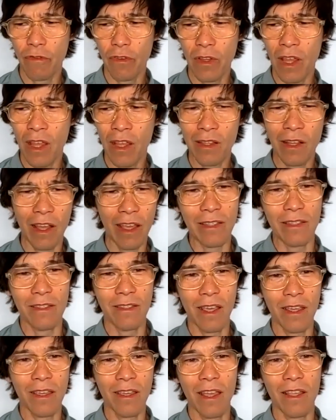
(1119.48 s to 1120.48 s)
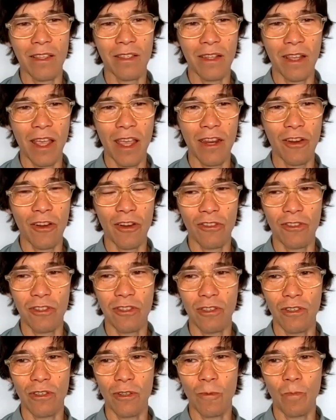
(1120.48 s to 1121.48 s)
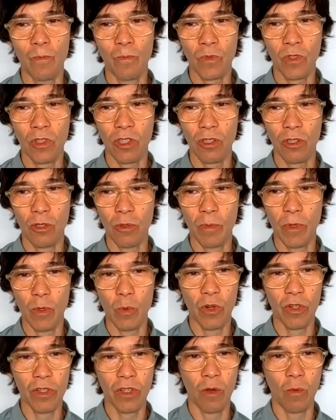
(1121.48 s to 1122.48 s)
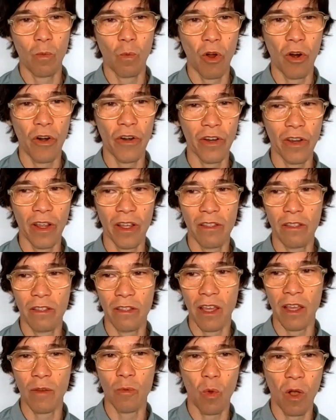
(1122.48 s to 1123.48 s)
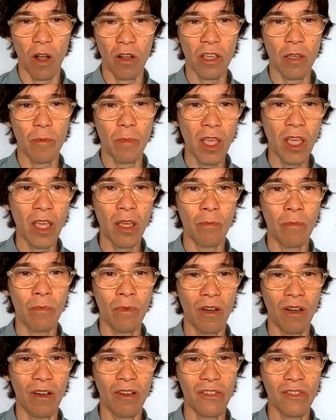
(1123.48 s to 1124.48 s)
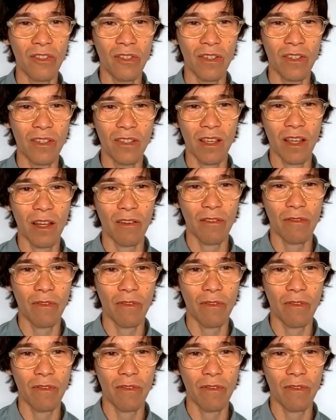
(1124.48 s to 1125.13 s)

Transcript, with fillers: but then decades later to be working on Warrior, and to then welcome him onto the set